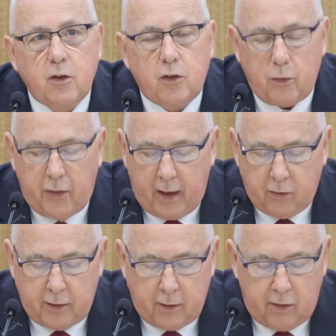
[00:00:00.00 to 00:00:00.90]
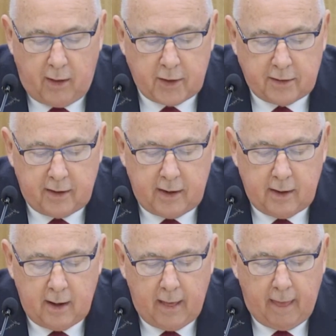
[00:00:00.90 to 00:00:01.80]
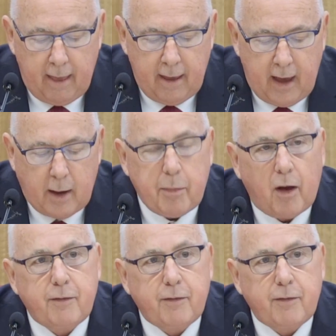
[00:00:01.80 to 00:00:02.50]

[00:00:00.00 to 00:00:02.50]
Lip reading: in 2017 and by